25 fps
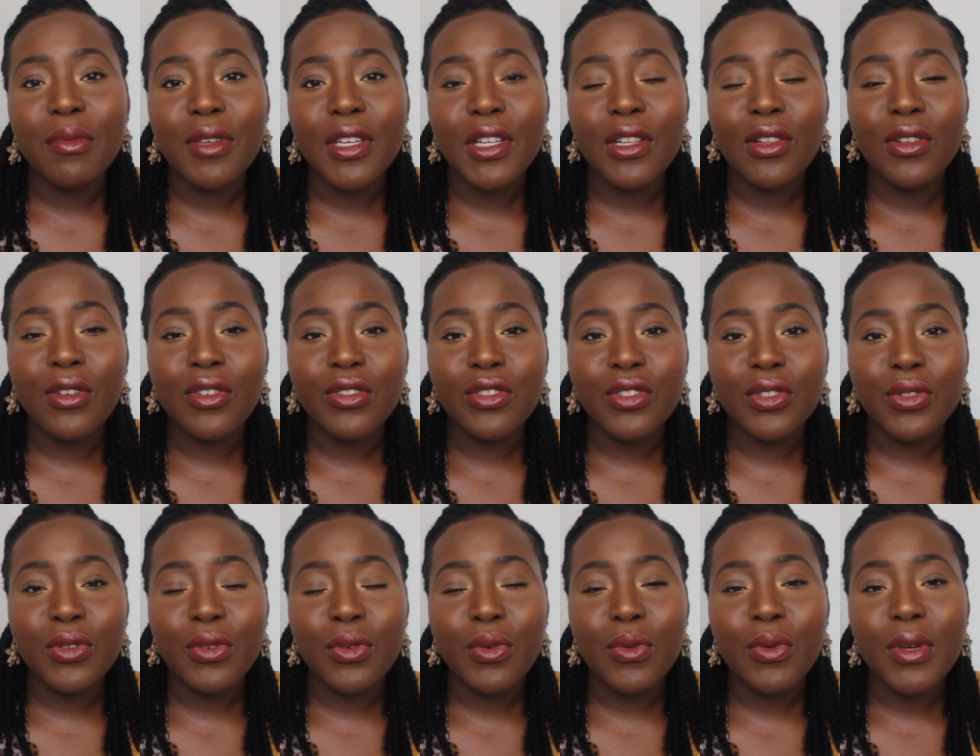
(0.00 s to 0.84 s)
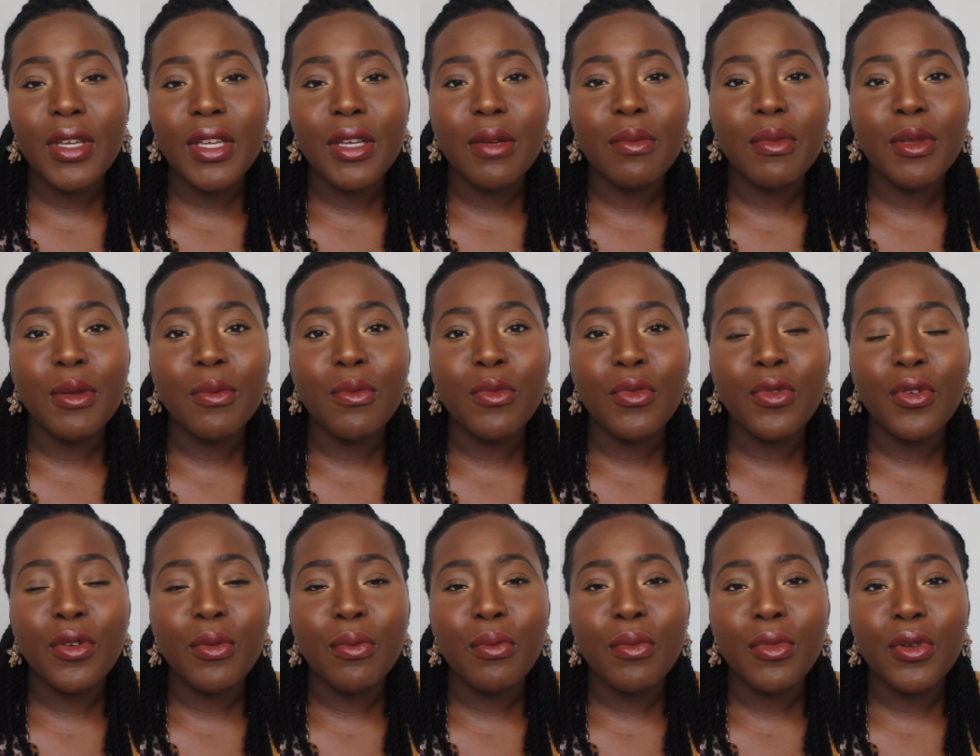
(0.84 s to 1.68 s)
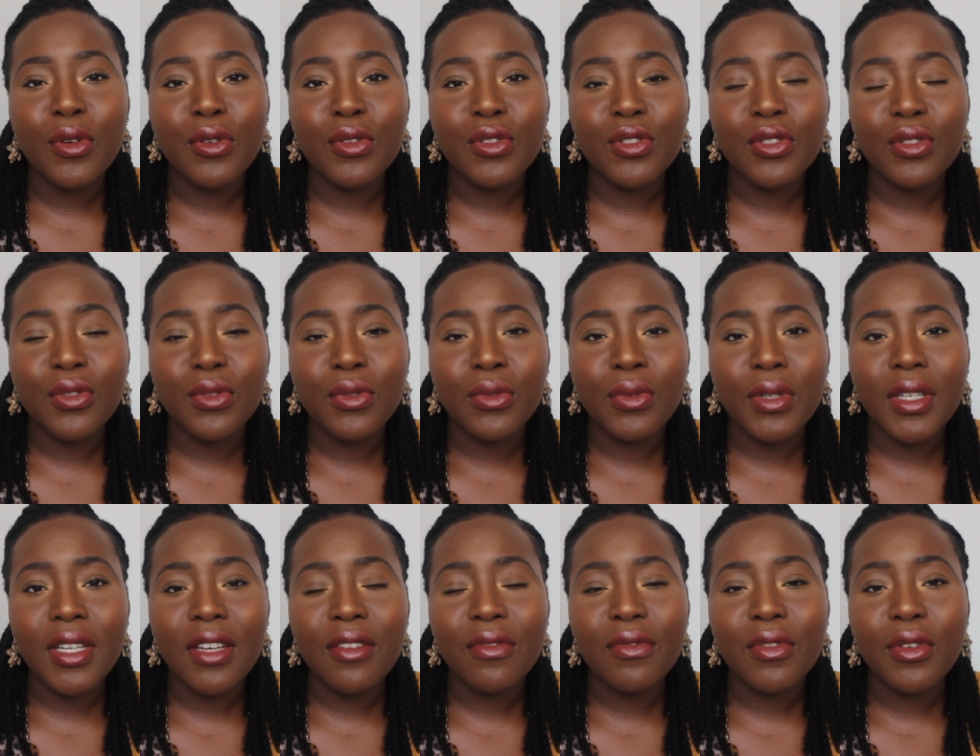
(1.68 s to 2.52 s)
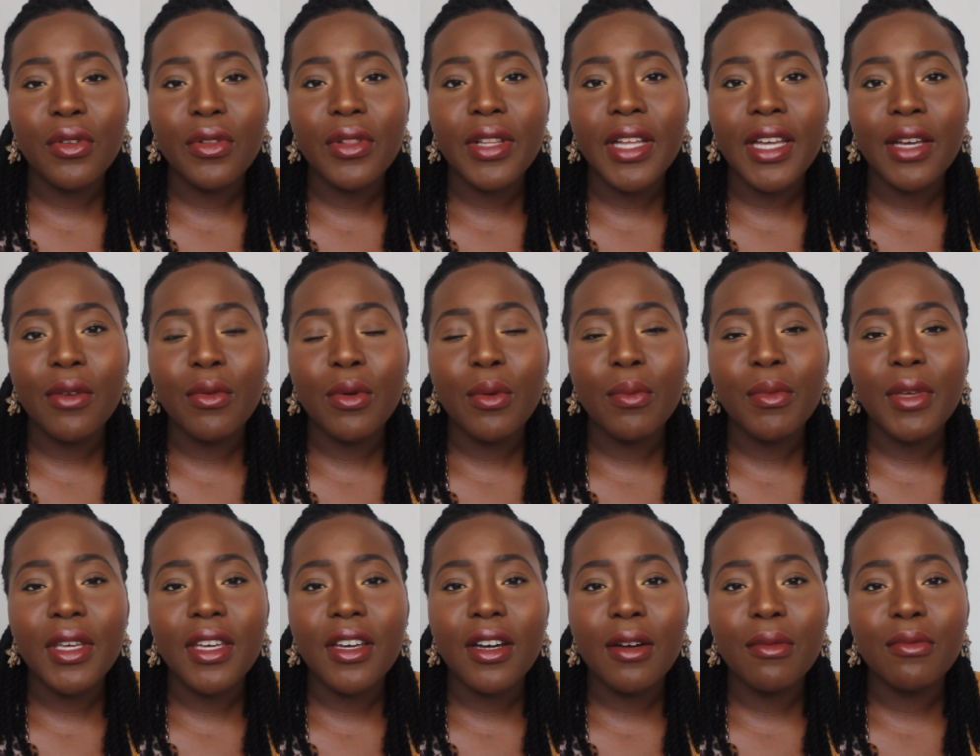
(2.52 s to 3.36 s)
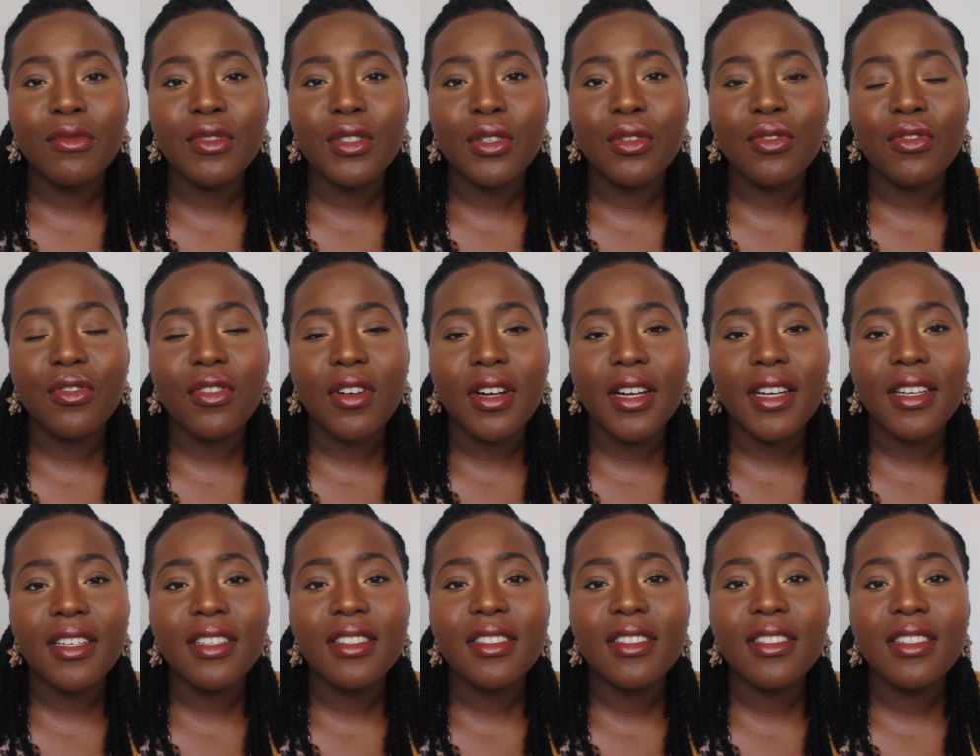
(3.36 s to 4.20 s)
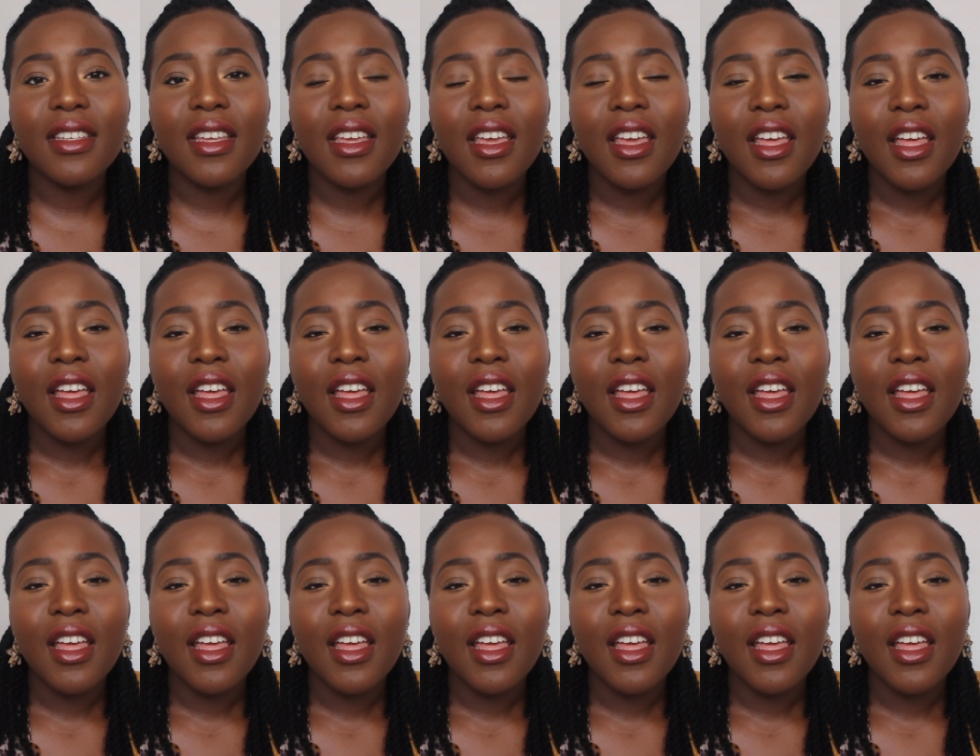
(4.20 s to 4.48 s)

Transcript: be logical, we can be more emotional, and I feel like when we come to Christ,